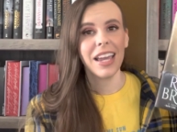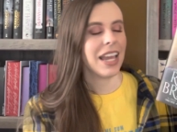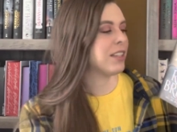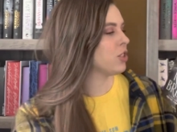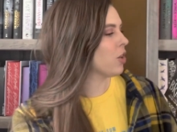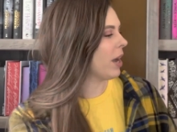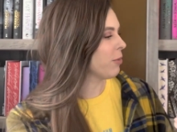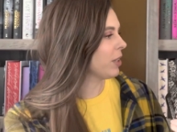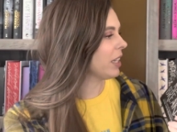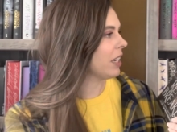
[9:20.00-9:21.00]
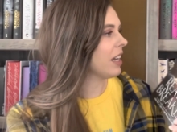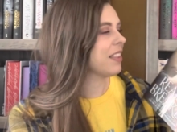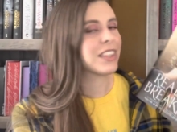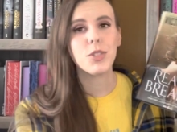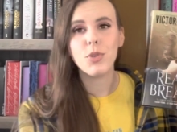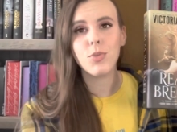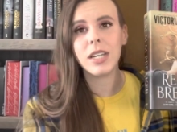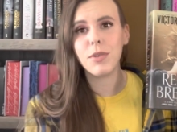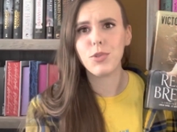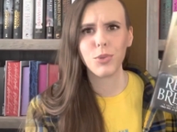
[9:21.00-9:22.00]
And so this was
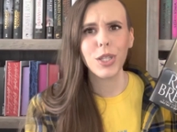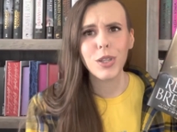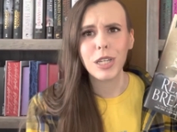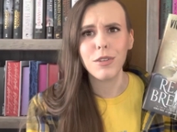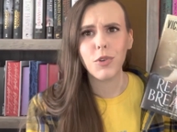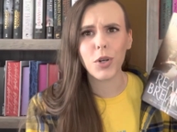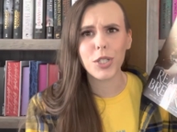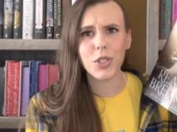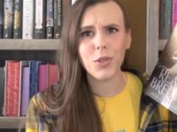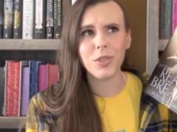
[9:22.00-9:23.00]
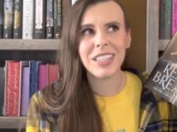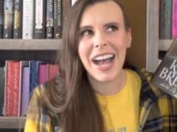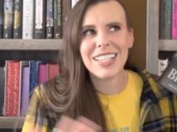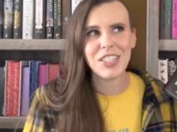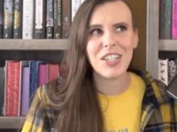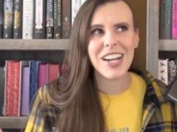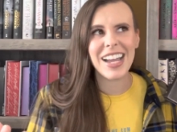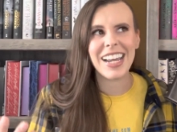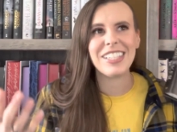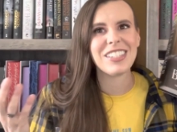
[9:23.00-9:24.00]
one I was really looking forward to last year,
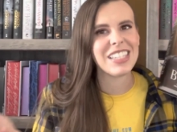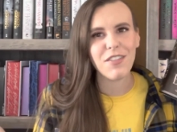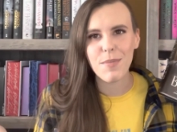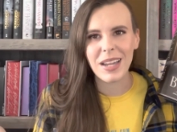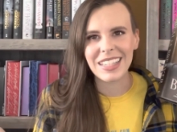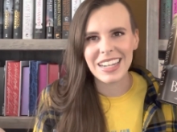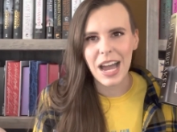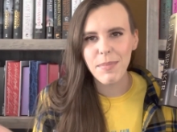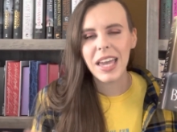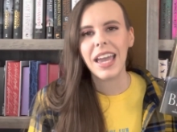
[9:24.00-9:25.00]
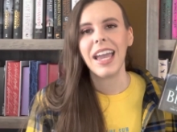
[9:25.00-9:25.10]
and I just never picked it up.